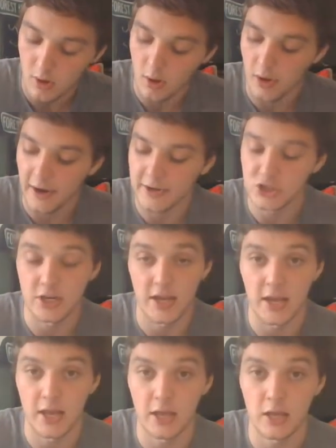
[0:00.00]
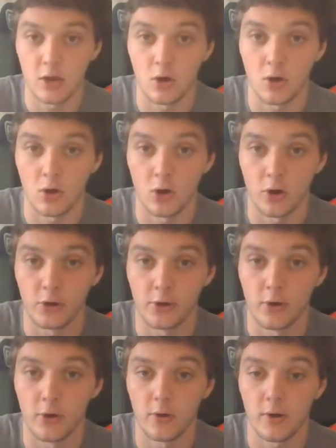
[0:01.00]
IgA are
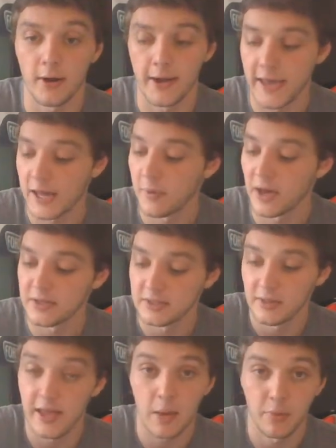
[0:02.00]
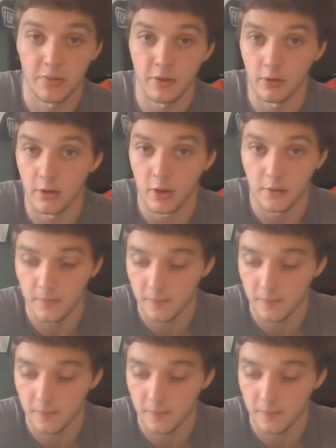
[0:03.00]
your antibodies in the epithelia.